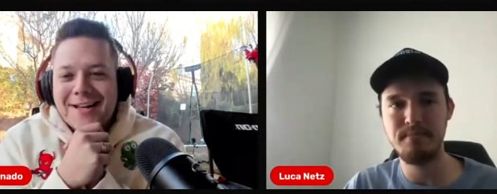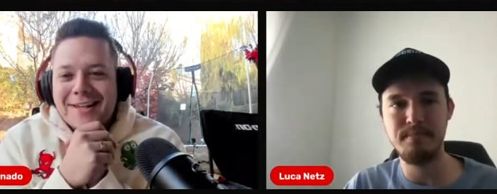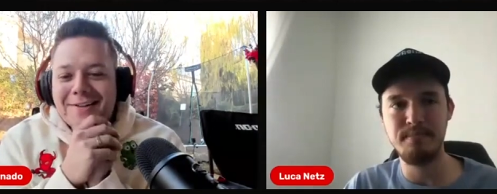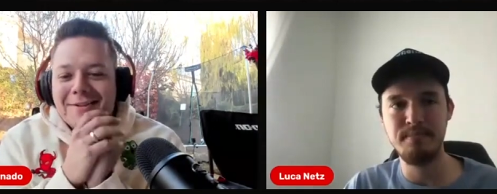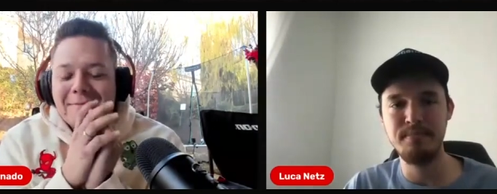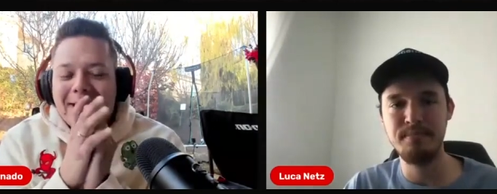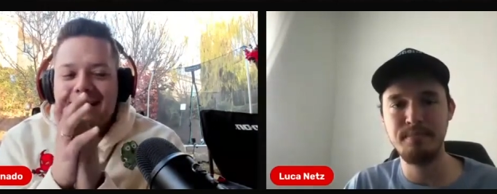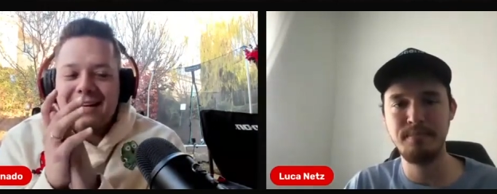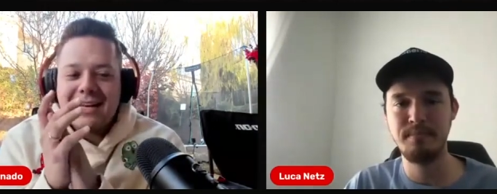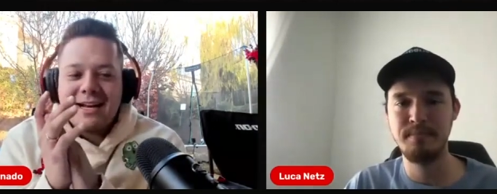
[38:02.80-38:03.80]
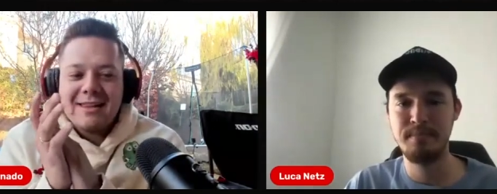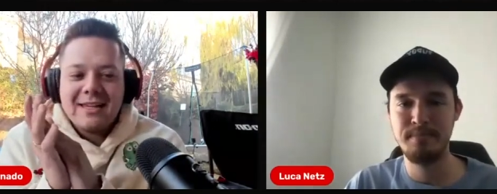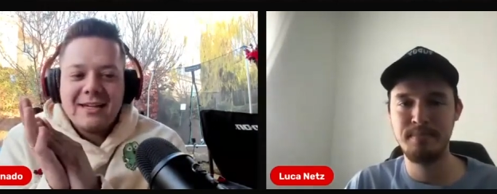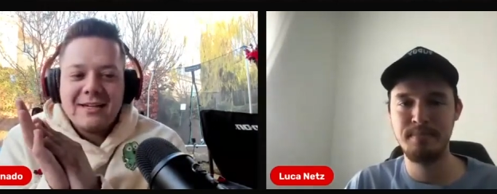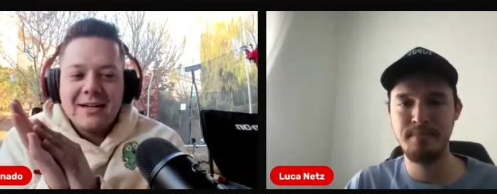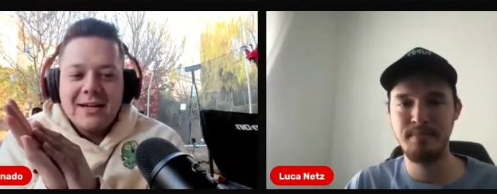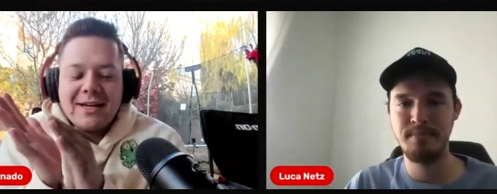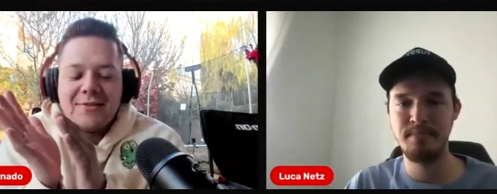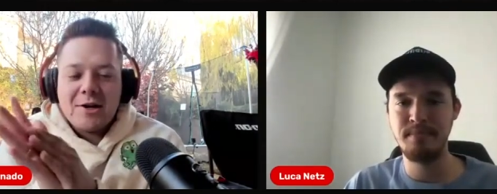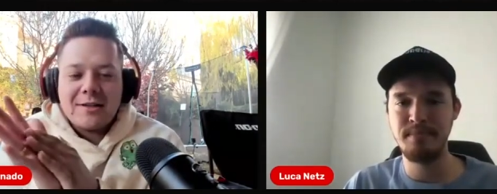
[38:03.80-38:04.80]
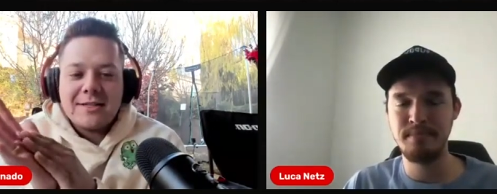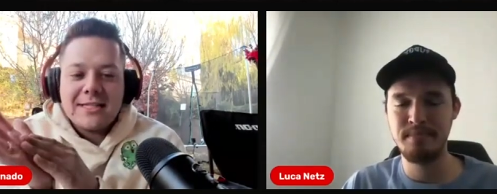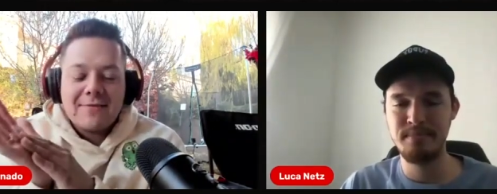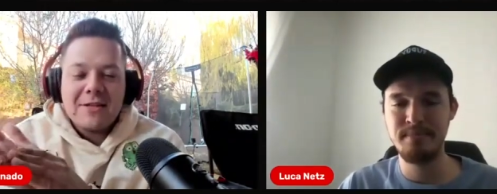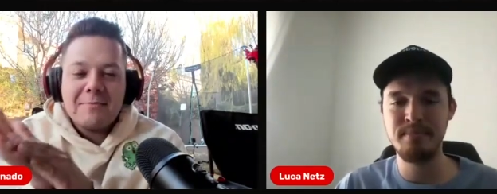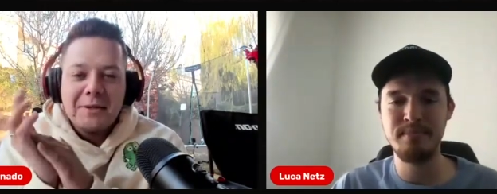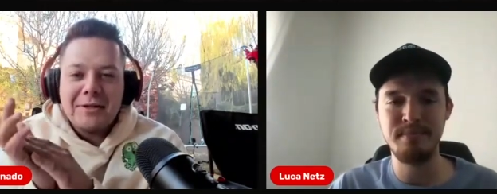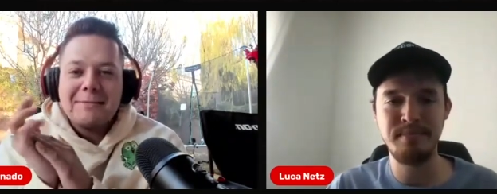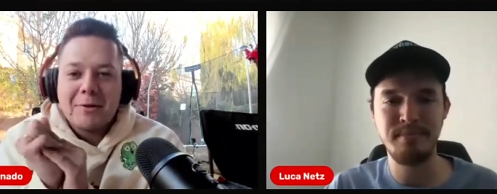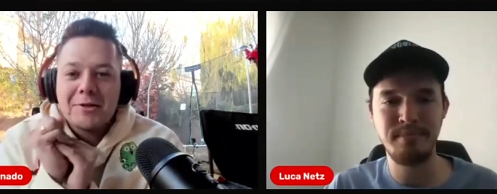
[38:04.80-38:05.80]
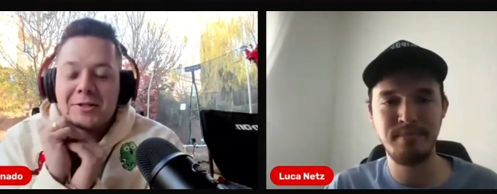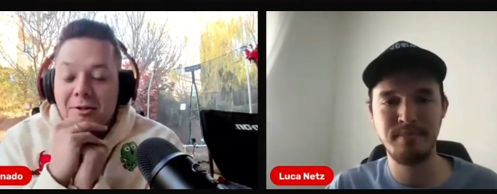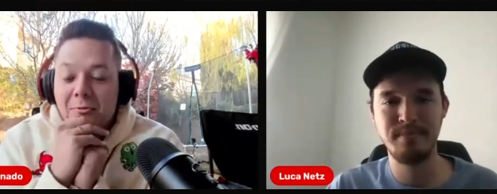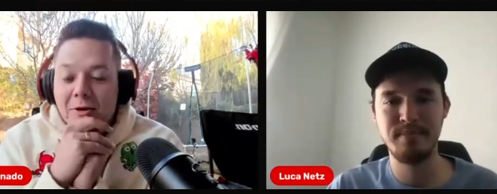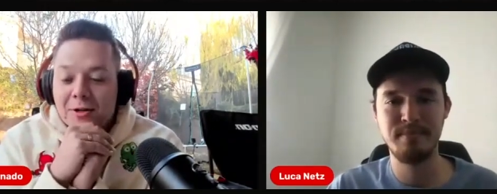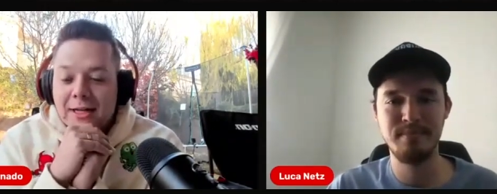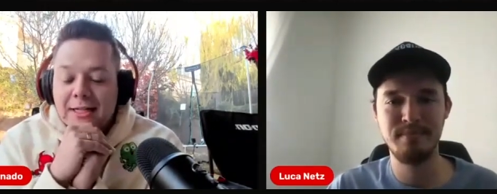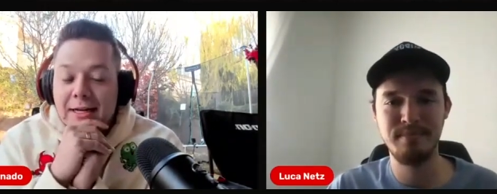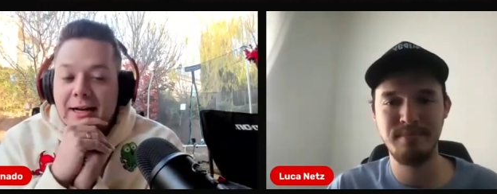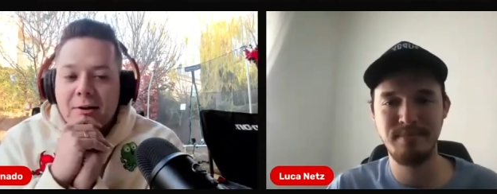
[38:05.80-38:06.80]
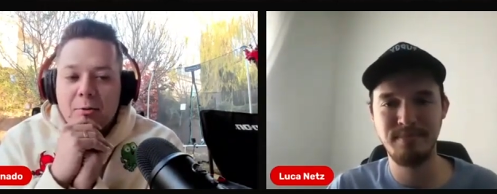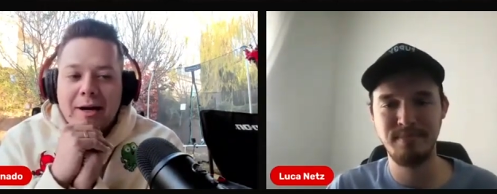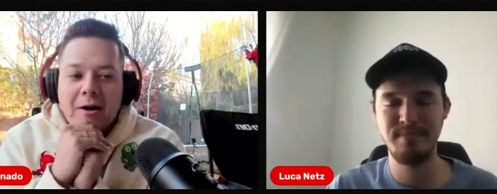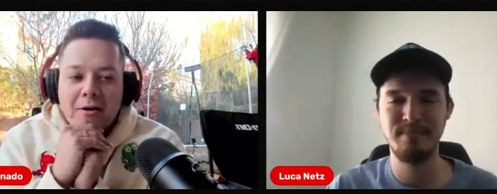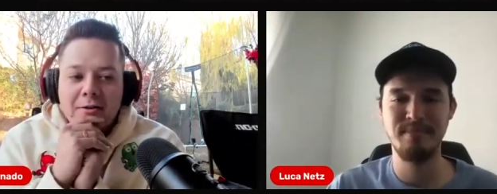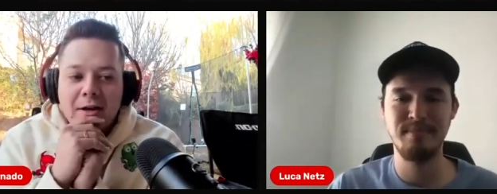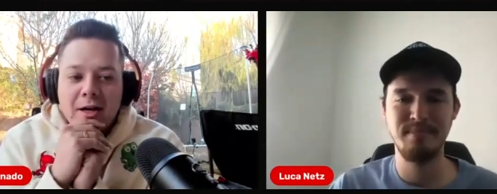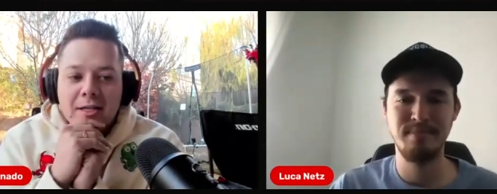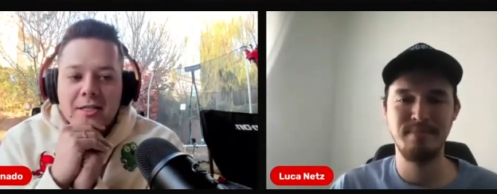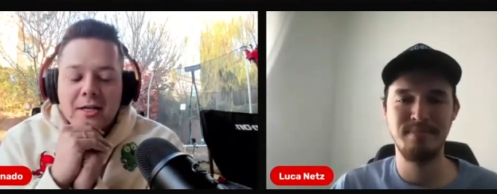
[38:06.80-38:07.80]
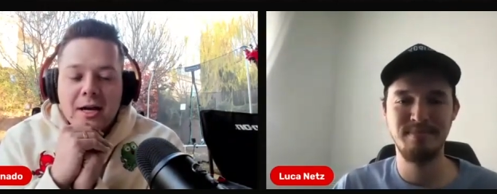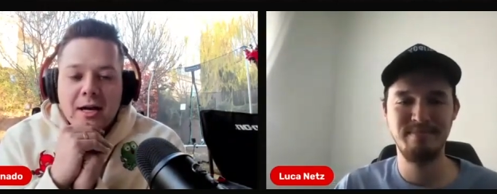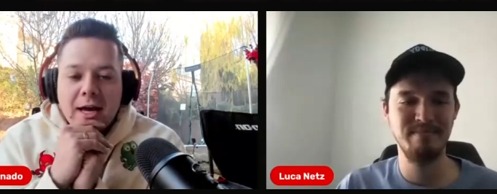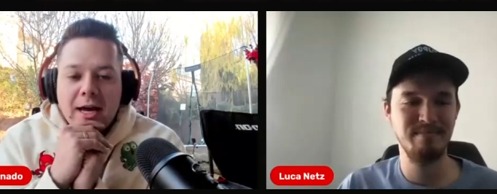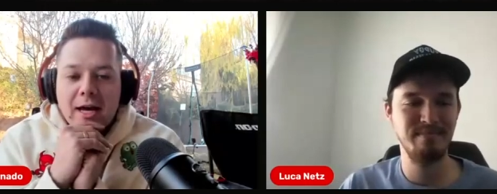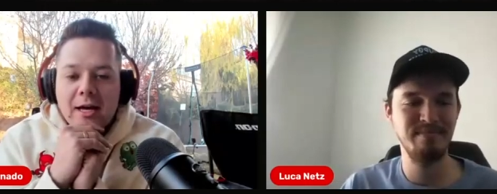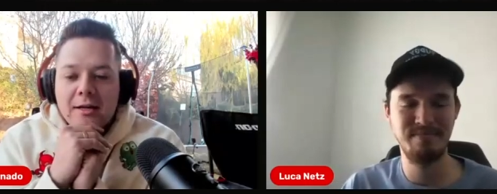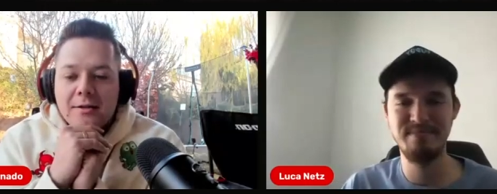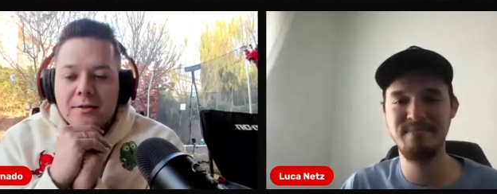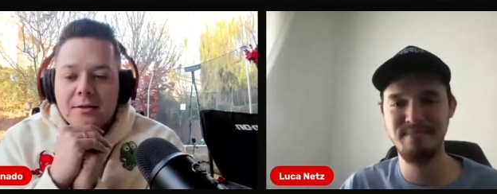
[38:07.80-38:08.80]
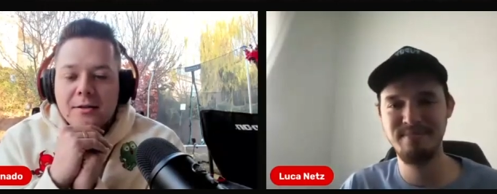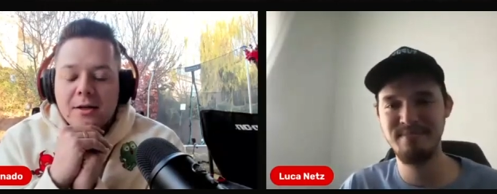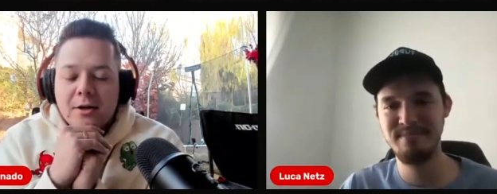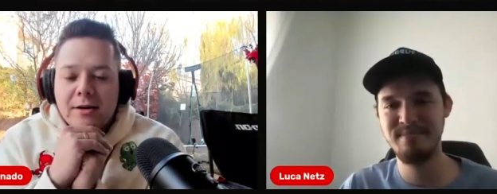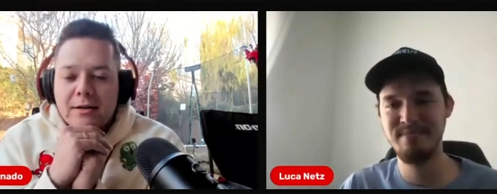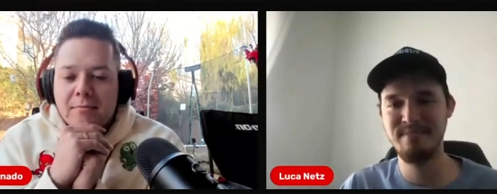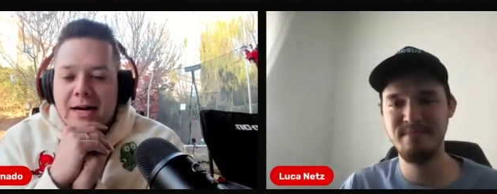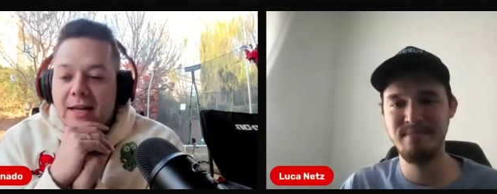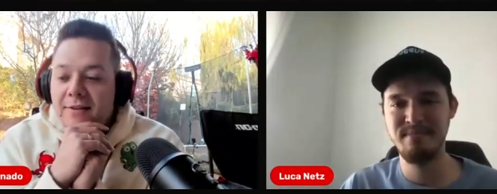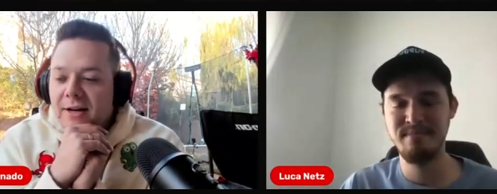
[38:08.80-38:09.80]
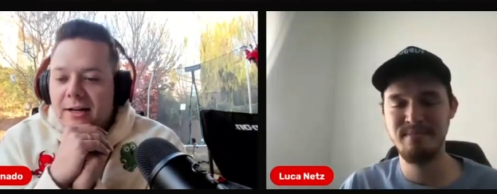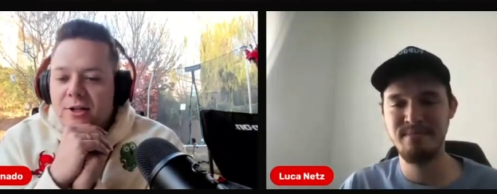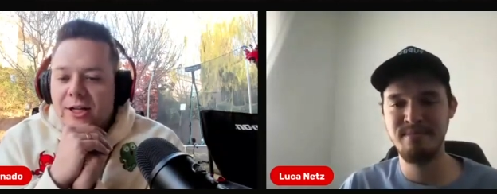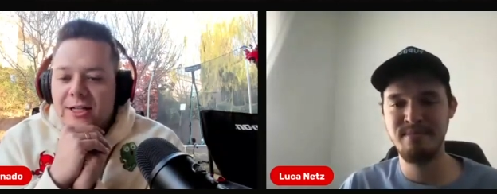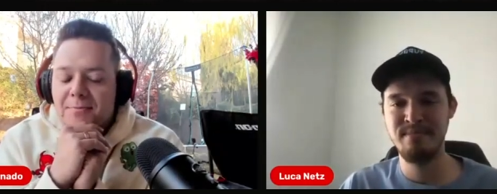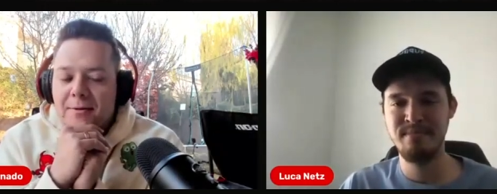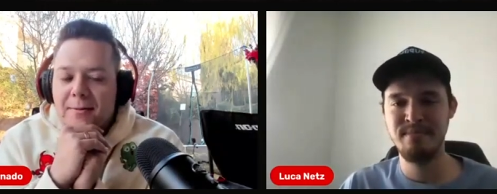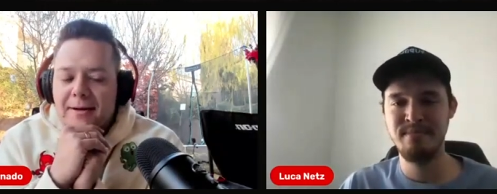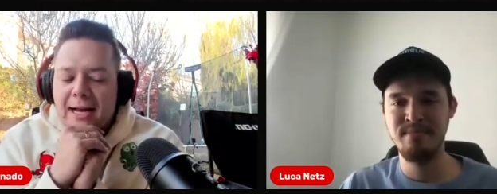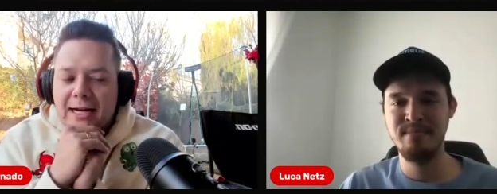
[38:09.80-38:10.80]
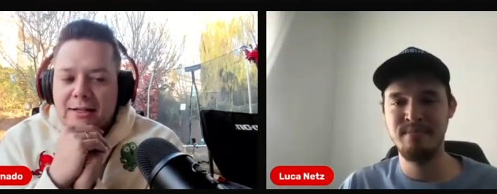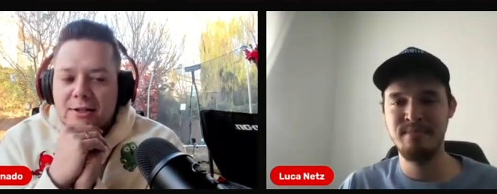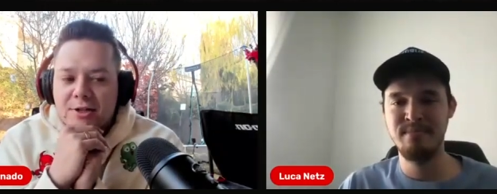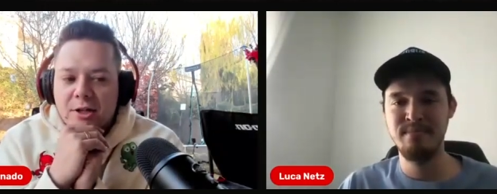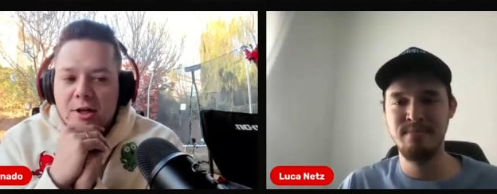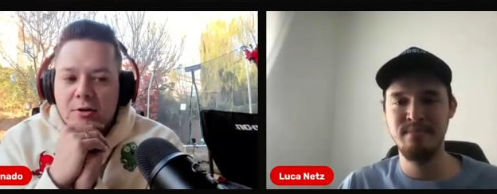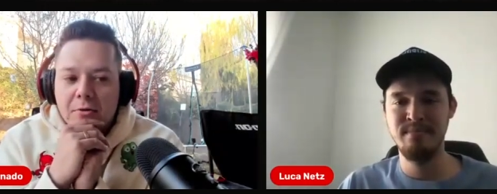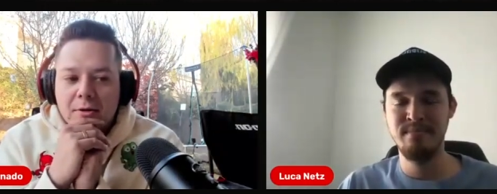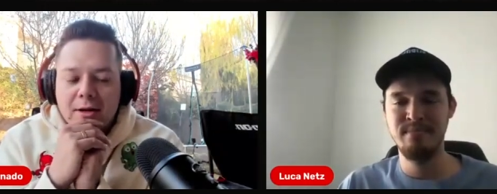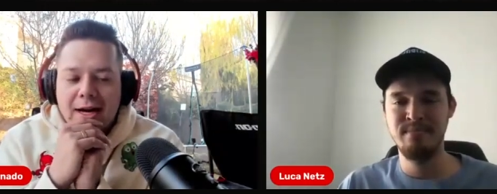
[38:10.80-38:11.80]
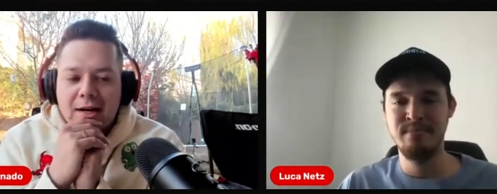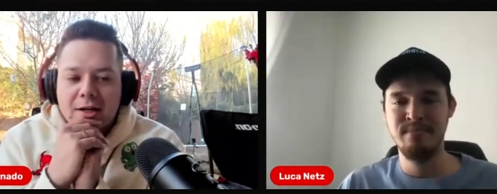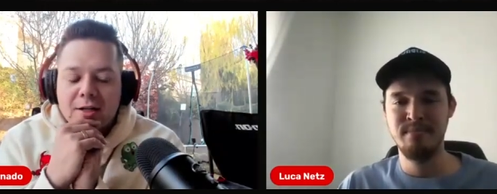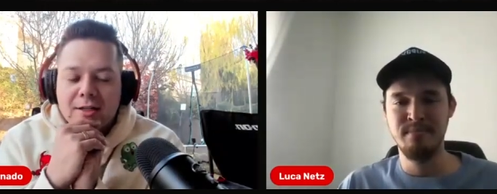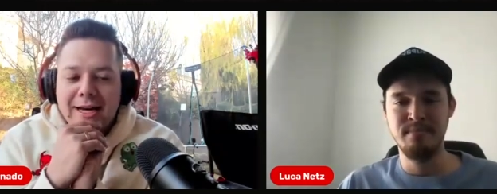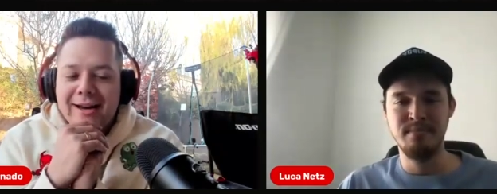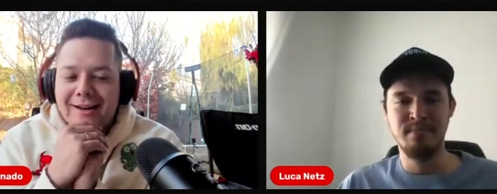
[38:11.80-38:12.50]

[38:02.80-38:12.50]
Speaker 1: dude, I love it, man. And and I think if you're not the seventh billion person in the world, like they got it way harder than us. And you know, my life kind of changed probably about nine years ago. I heard